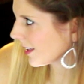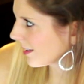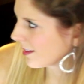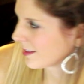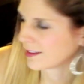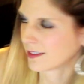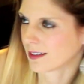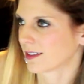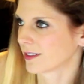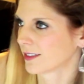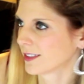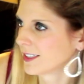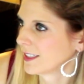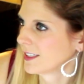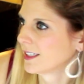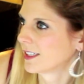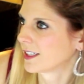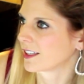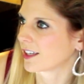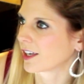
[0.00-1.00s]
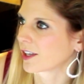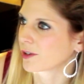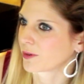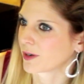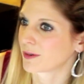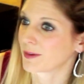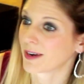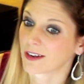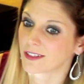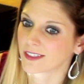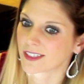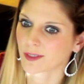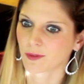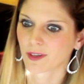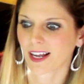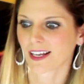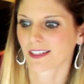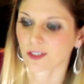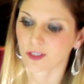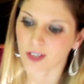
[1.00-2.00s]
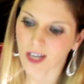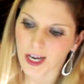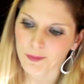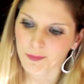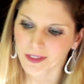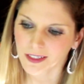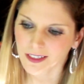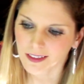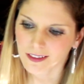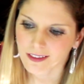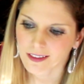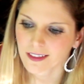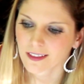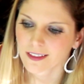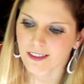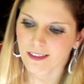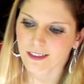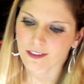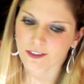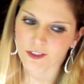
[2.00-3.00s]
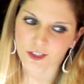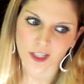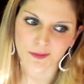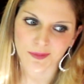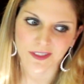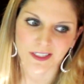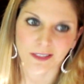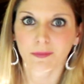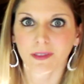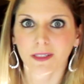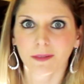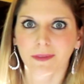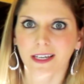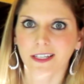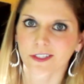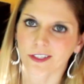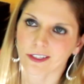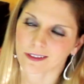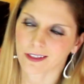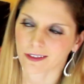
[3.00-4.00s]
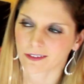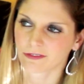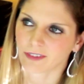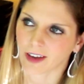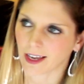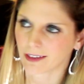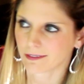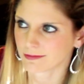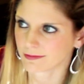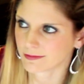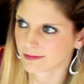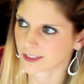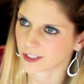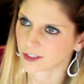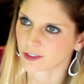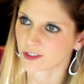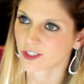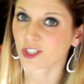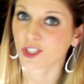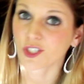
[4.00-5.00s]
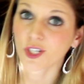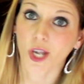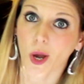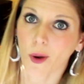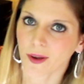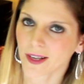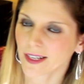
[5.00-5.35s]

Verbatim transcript: you know, the other way around. Someone asks you how many sharps in B major, you're like five. You know, you just know